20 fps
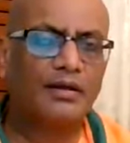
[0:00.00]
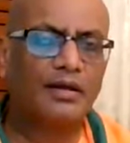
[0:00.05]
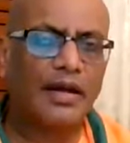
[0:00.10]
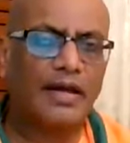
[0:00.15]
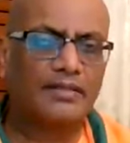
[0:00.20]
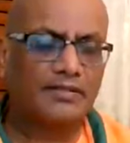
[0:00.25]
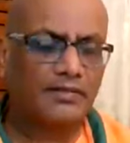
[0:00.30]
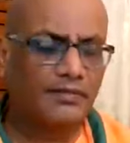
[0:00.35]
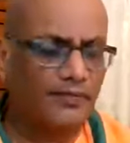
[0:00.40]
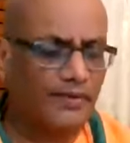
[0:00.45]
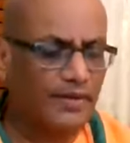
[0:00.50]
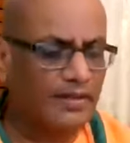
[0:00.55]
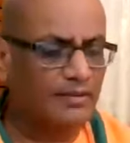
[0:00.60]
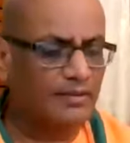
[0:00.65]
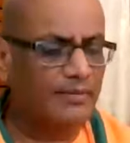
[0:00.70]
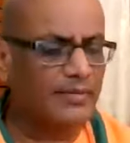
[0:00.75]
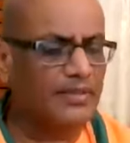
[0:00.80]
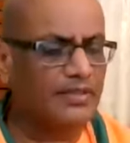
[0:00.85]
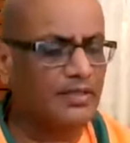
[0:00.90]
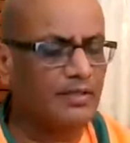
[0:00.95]
As the
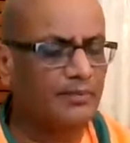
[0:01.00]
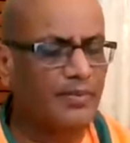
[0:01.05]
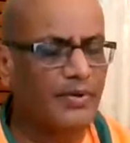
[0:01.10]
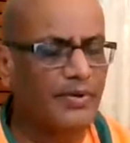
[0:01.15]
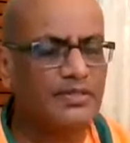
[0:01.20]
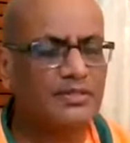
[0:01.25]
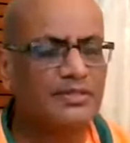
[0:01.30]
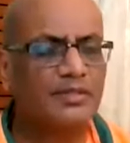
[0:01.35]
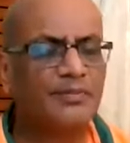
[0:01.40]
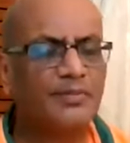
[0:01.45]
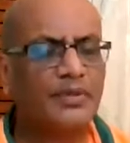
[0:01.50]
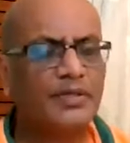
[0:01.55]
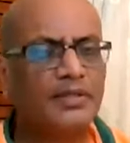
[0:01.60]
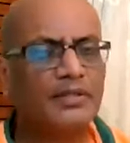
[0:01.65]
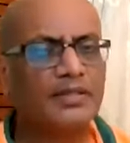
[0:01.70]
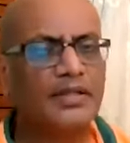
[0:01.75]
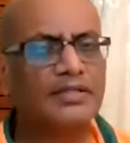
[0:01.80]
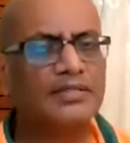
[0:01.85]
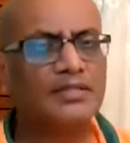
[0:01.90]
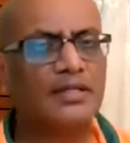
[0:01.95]
fundamental
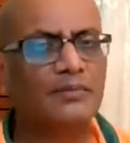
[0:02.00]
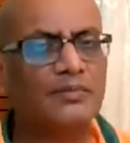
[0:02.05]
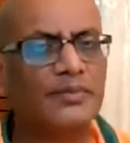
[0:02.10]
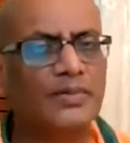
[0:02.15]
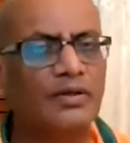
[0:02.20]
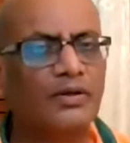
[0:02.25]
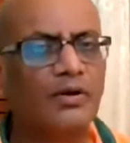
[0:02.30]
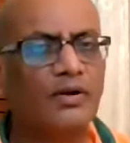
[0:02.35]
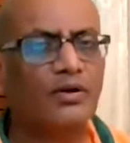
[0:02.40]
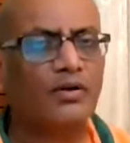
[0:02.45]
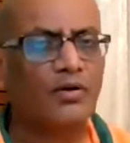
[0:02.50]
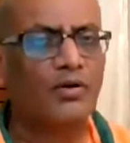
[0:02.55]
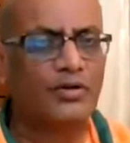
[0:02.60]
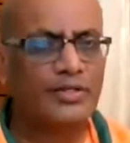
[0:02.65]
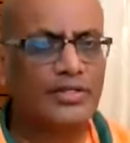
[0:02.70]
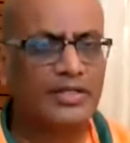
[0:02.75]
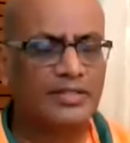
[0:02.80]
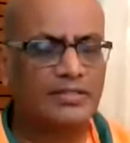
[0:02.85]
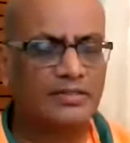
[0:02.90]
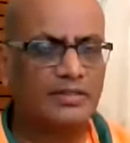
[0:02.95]
principle, there is something called
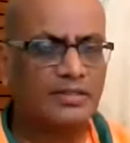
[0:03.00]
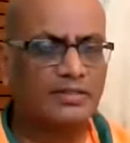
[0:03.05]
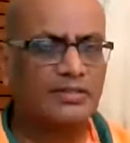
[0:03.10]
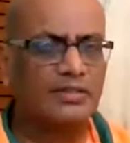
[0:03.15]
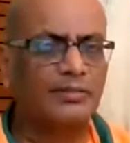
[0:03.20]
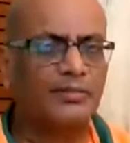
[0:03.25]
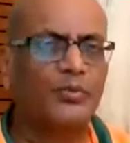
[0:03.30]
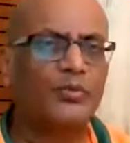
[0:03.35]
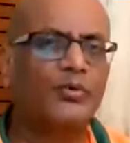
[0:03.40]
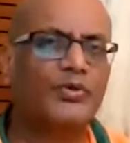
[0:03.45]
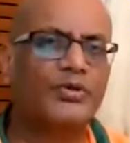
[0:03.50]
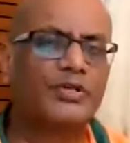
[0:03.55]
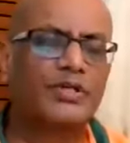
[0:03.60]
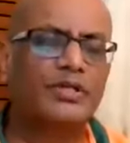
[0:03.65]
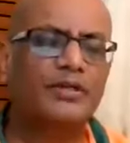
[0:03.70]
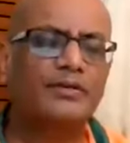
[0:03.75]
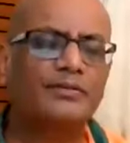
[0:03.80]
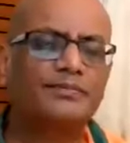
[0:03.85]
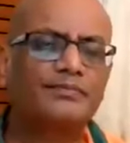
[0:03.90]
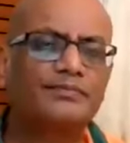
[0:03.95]
consciousness, the
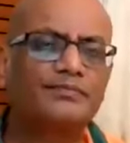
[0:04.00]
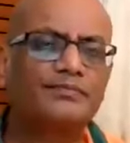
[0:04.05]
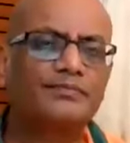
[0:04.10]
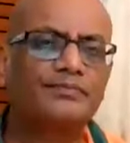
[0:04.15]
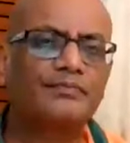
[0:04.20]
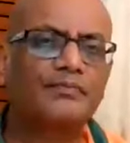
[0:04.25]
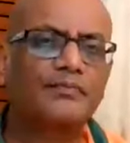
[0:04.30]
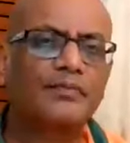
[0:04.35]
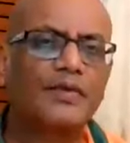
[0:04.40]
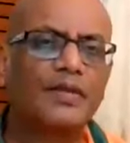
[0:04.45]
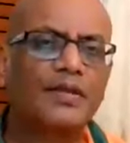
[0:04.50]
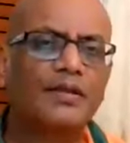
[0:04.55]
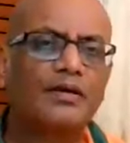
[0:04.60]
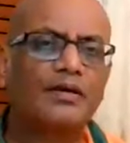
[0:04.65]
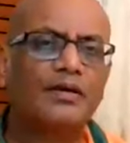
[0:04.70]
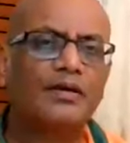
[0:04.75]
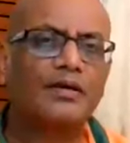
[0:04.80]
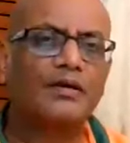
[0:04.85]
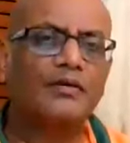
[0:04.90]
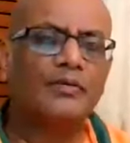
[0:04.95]
Purusha,
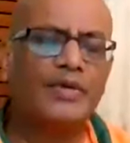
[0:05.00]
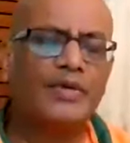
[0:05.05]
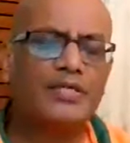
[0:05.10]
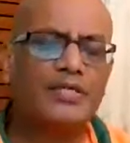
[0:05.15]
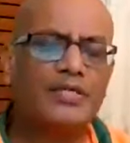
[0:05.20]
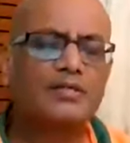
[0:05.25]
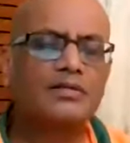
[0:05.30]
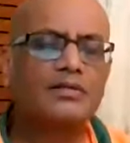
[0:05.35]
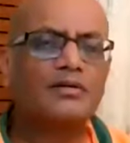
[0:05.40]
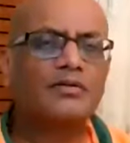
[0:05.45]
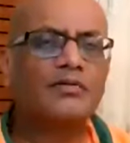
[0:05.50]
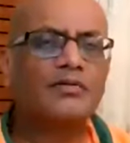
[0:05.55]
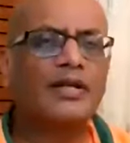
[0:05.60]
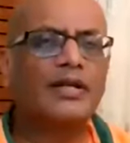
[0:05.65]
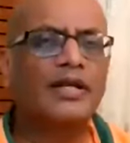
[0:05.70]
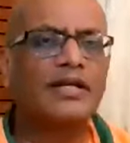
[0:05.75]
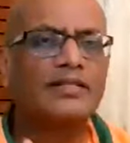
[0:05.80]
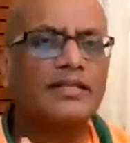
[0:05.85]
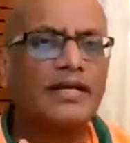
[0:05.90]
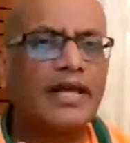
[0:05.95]
which when
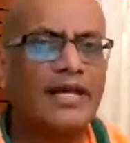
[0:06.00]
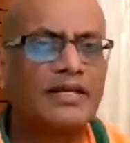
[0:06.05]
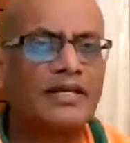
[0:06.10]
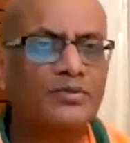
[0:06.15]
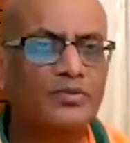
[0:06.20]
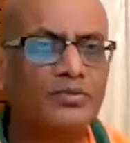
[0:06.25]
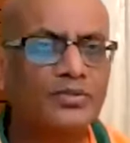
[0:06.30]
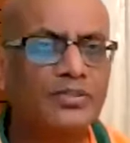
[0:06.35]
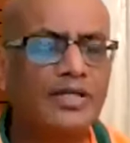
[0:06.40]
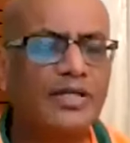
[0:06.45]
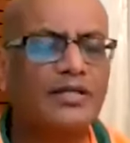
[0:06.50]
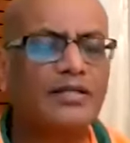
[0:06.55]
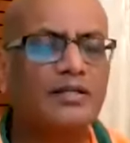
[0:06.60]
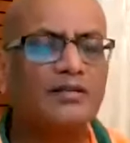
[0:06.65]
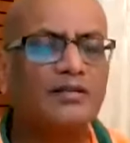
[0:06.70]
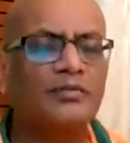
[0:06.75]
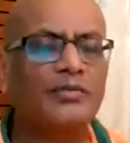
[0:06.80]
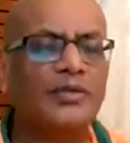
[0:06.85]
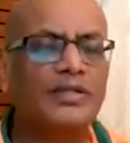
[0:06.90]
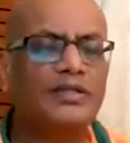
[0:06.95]
gets
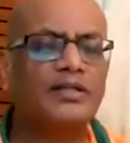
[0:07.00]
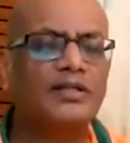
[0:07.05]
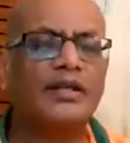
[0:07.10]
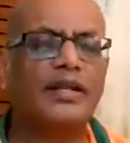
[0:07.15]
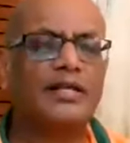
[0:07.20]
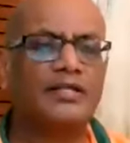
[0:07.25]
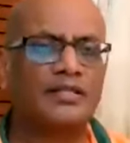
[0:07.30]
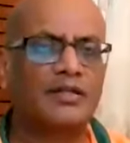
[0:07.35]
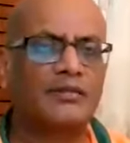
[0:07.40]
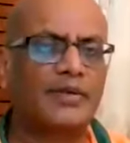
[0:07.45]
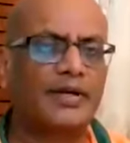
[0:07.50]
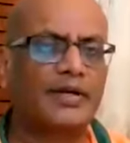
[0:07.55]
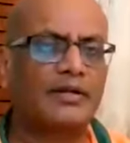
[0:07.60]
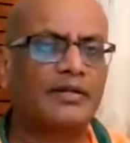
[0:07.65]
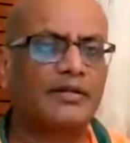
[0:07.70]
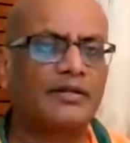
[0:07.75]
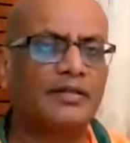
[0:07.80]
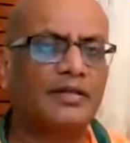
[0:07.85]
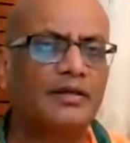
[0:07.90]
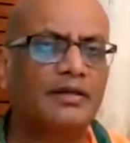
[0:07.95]
associated with the nature
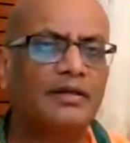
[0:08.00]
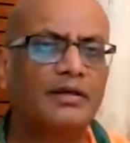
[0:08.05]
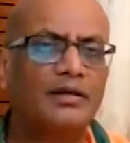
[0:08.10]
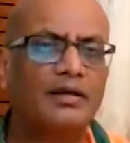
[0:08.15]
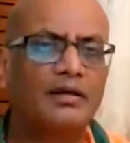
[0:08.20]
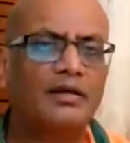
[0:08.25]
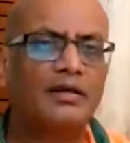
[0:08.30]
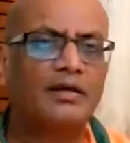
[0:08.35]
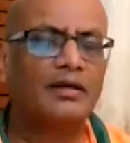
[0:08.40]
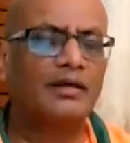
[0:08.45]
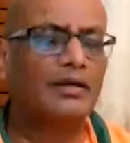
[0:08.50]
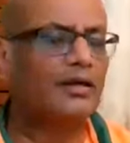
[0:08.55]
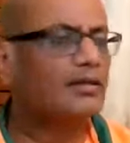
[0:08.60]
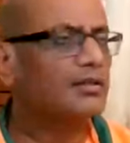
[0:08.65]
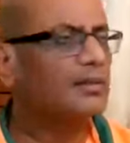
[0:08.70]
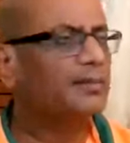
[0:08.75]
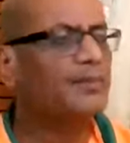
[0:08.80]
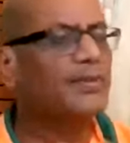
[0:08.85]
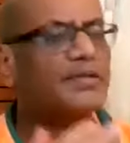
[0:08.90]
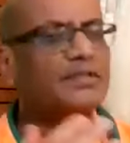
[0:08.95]
prakriti,
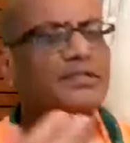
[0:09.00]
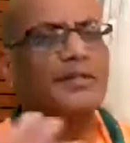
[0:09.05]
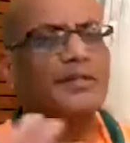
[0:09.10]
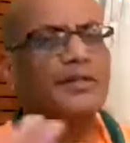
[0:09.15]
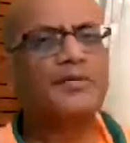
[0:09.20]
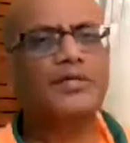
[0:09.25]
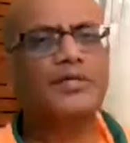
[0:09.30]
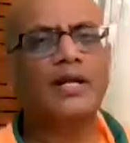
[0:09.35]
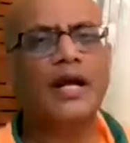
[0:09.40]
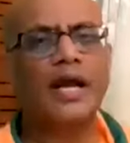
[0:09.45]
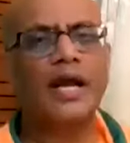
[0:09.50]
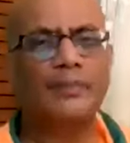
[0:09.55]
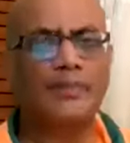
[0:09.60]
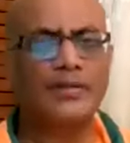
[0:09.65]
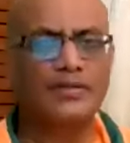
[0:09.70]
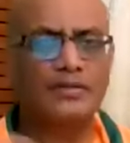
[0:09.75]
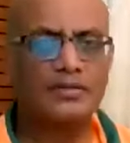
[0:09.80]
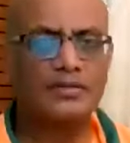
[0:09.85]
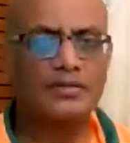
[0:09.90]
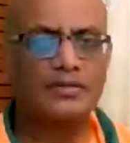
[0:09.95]
the perception
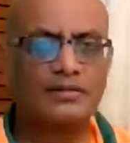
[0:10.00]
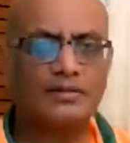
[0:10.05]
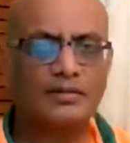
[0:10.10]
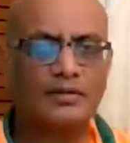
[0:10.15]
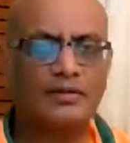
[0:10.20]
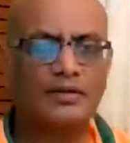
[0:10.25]
happens.